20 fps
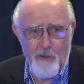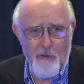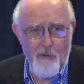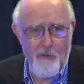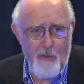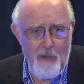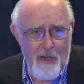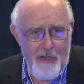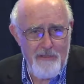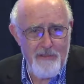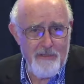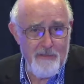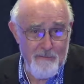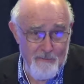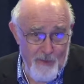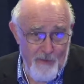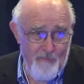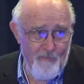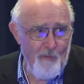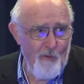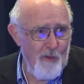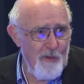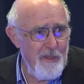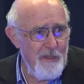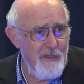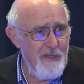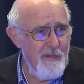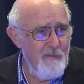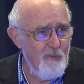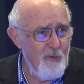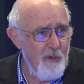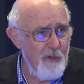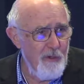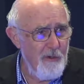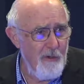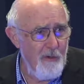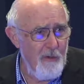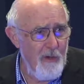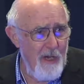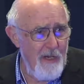Horizon, before the Deepwater
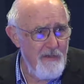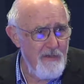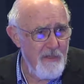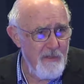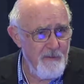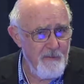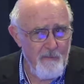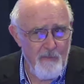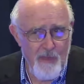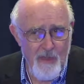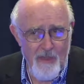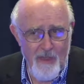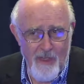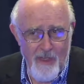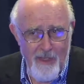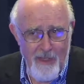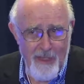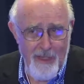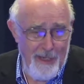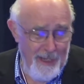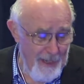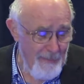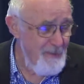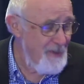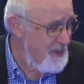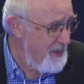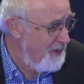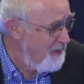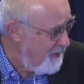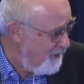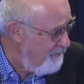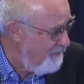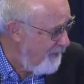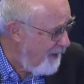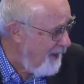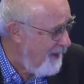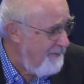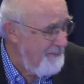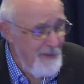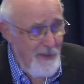Horizon. I'm still
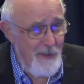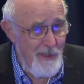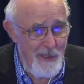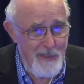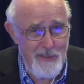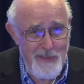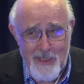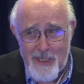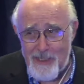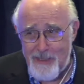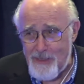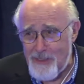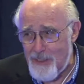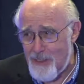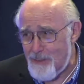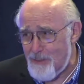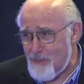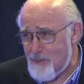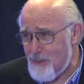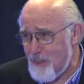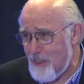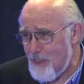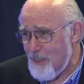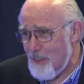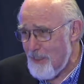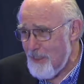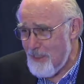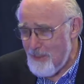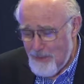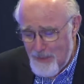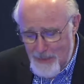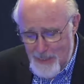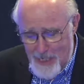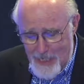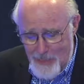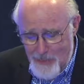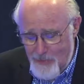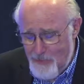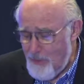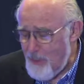involved to the extent that the
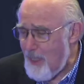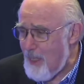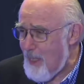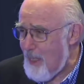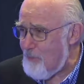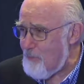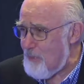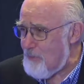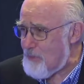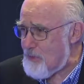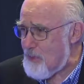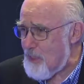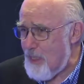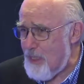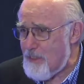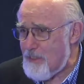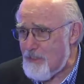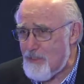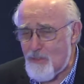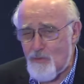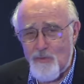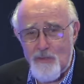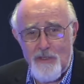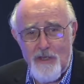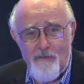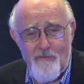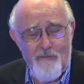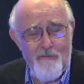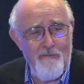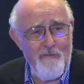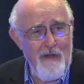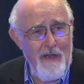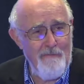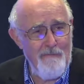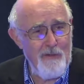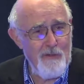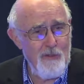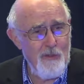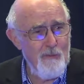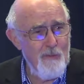National Academy of Sciences was given
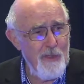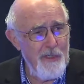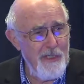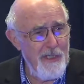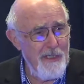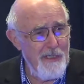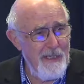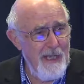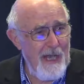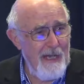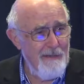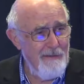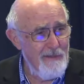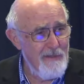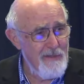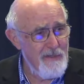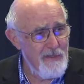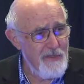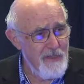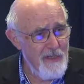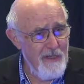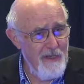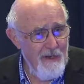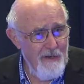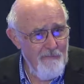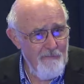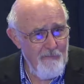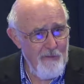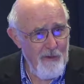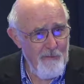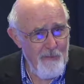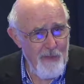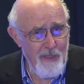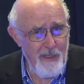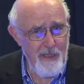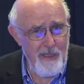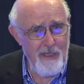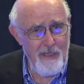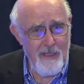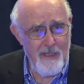$500 million from
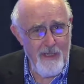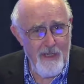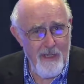the